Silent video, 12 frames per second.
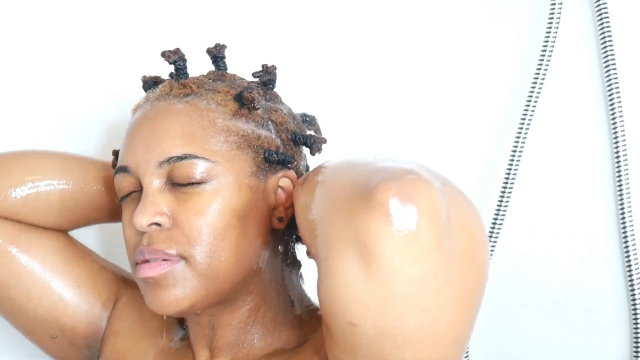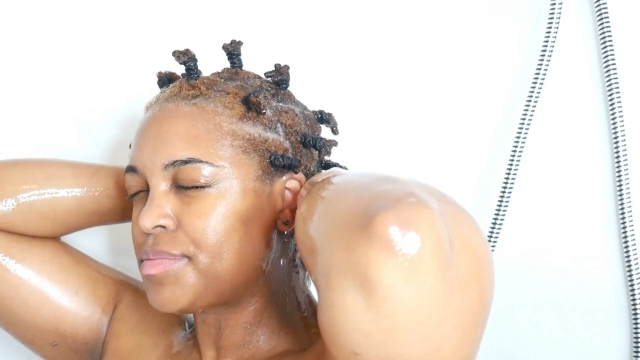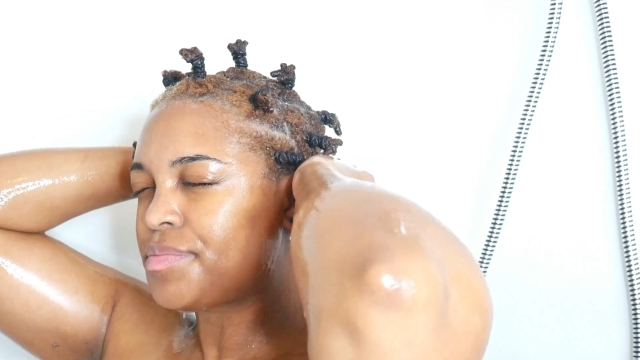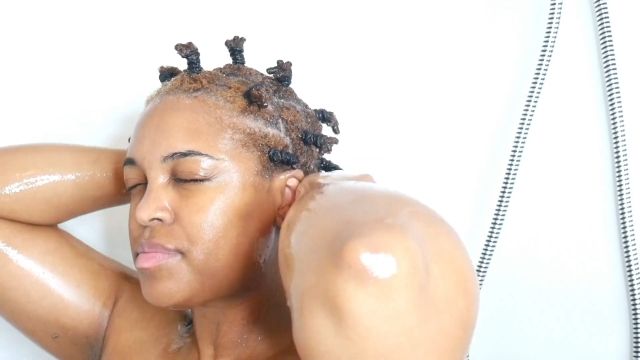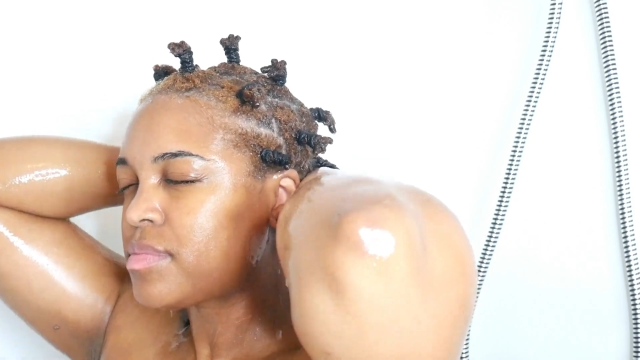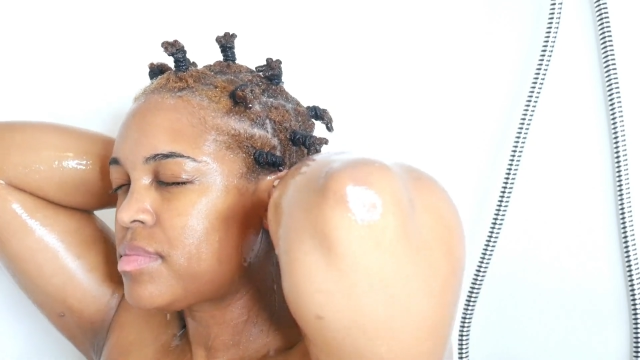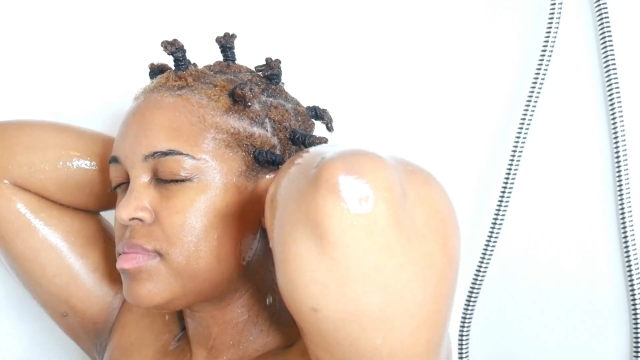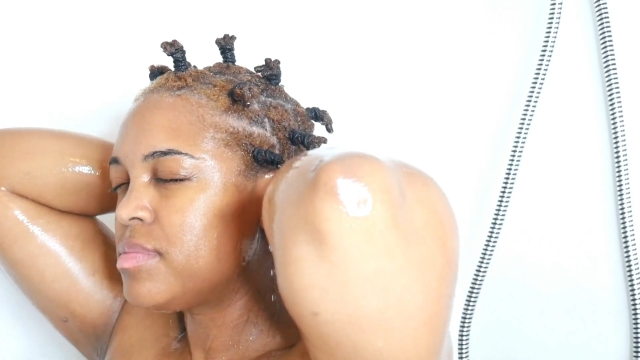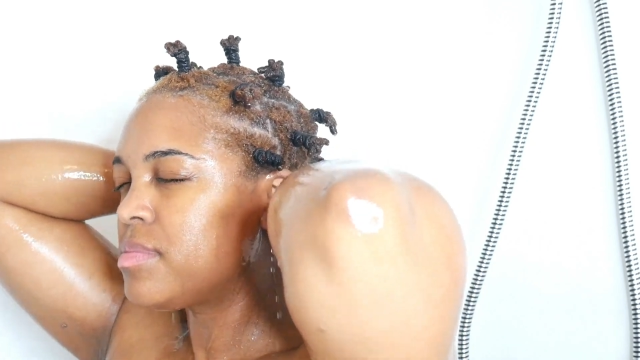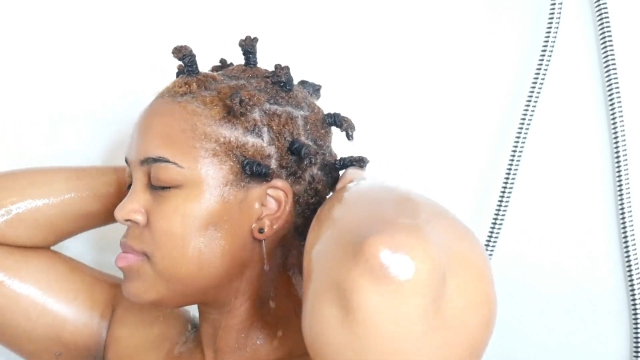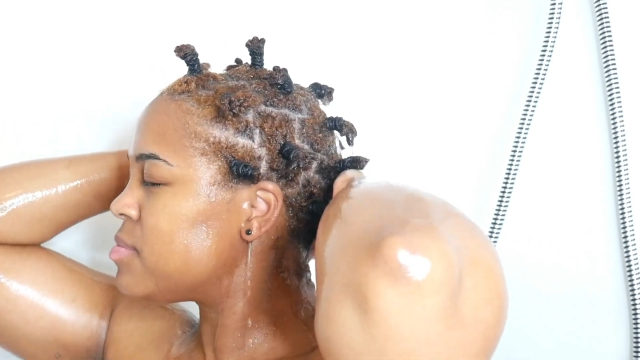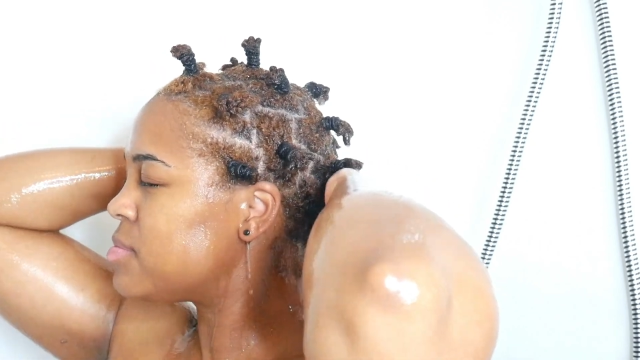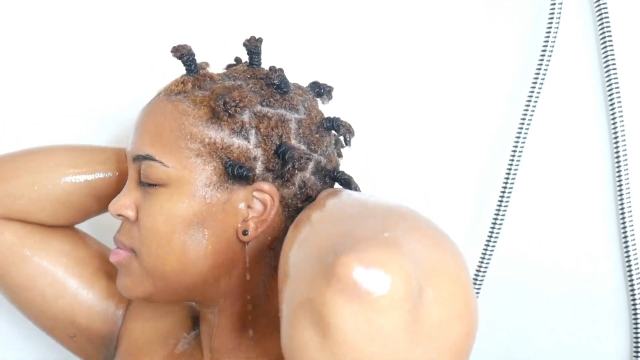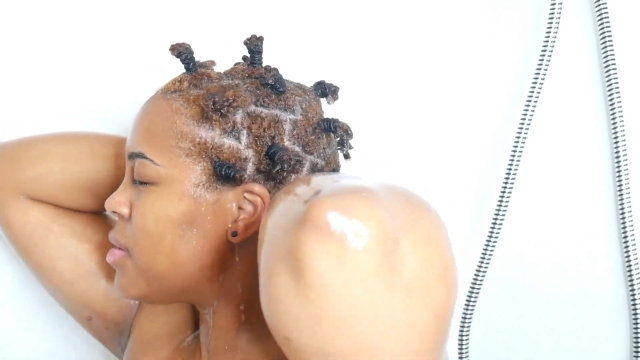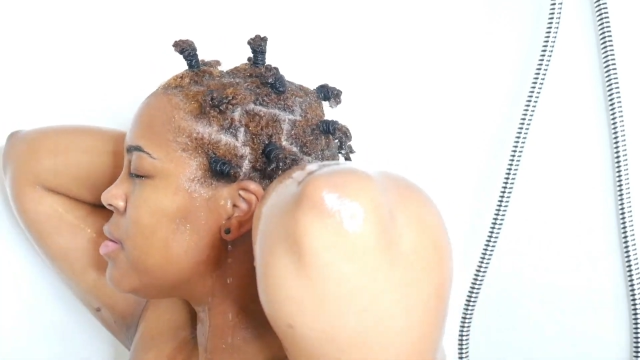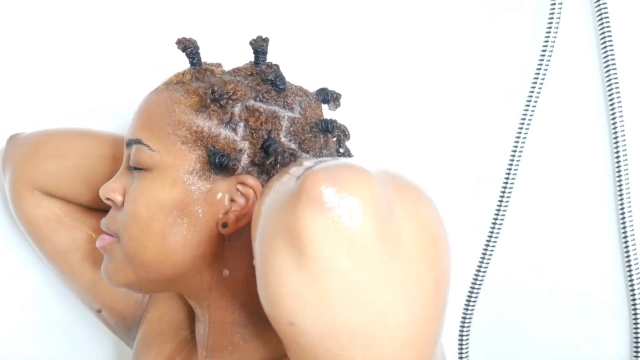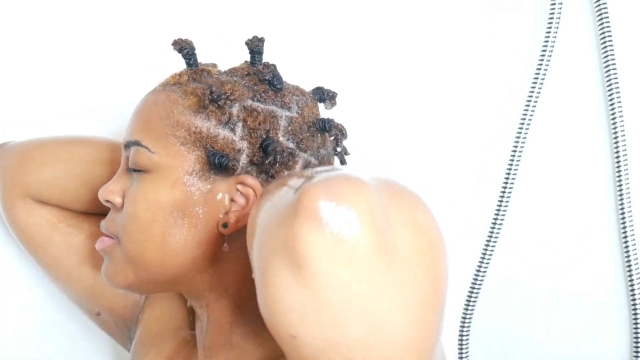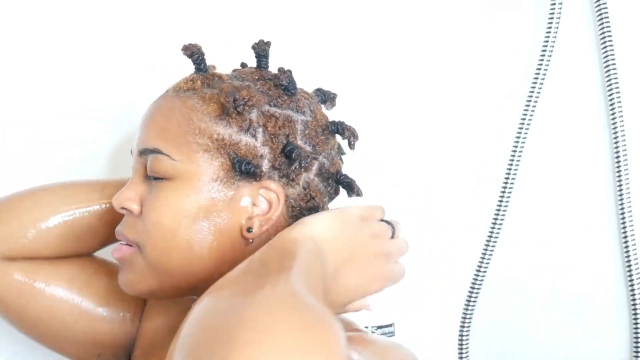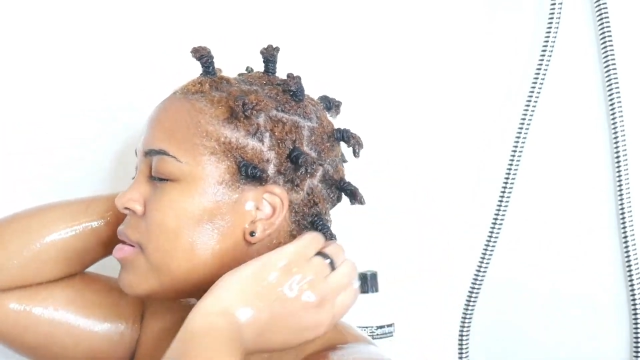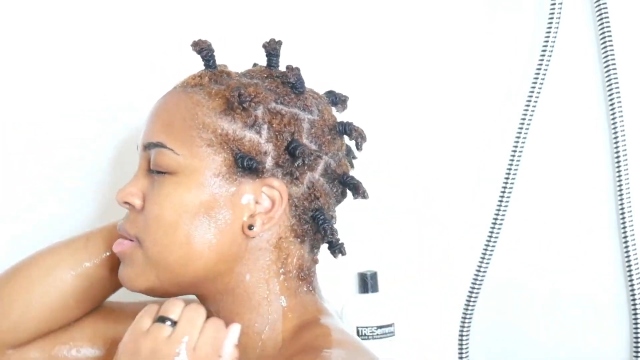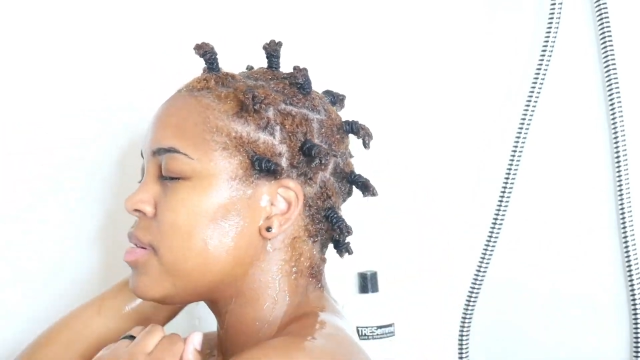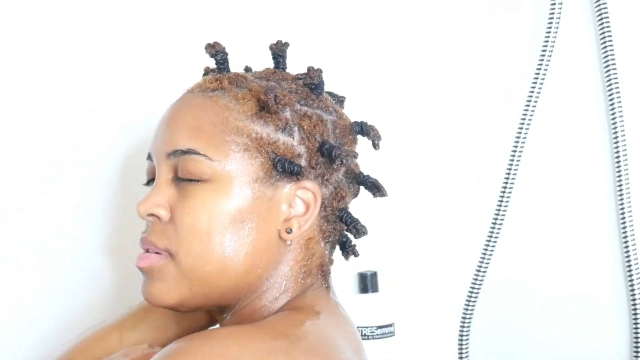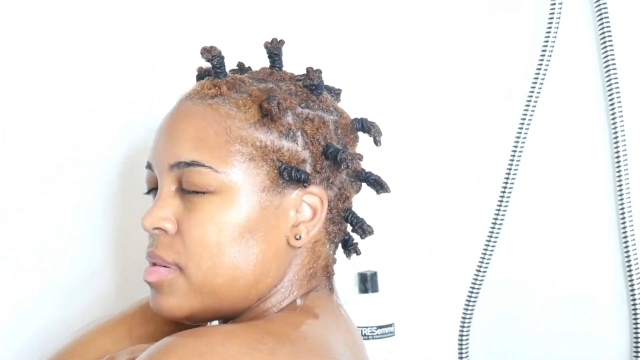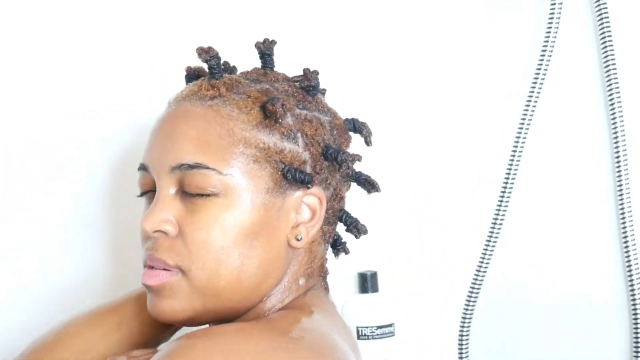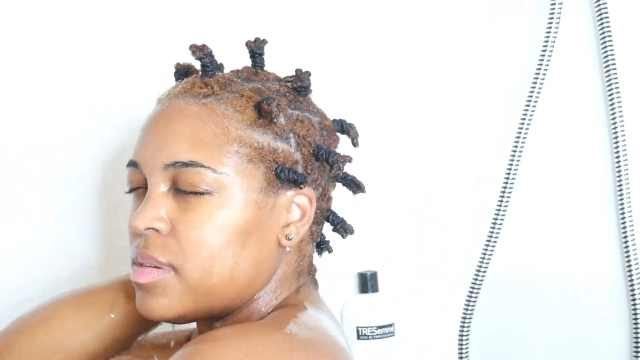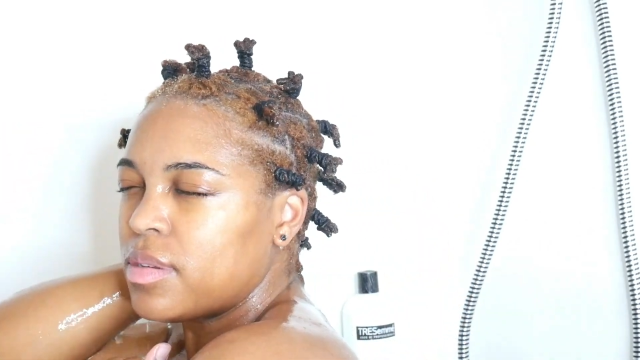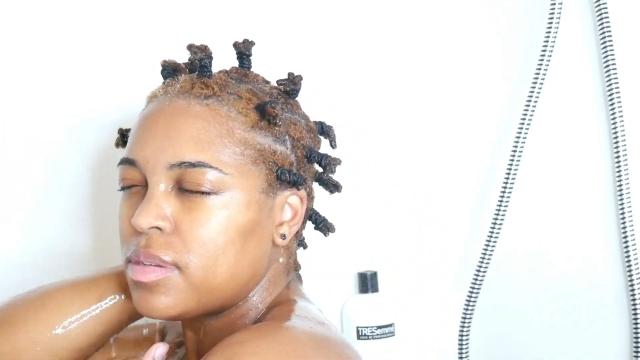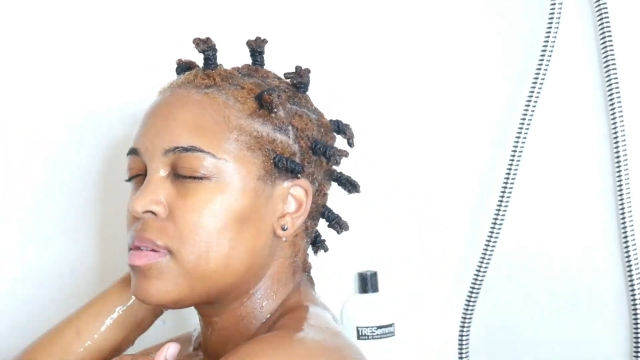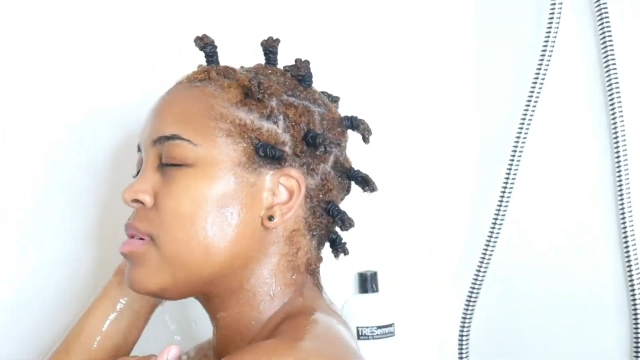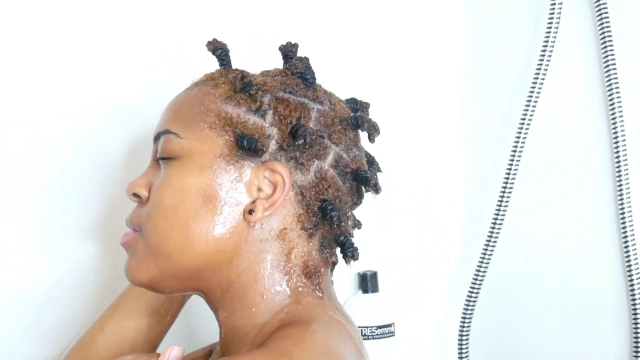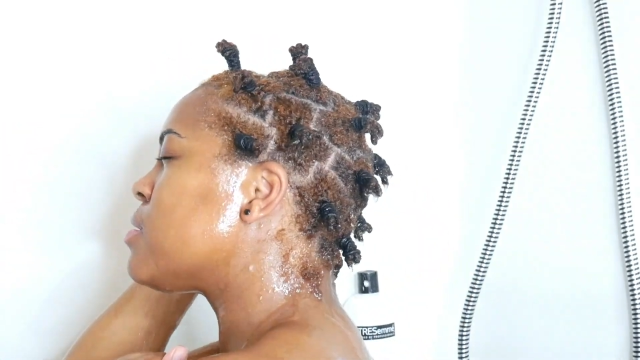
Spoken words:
It takes me more time to rinse than it does to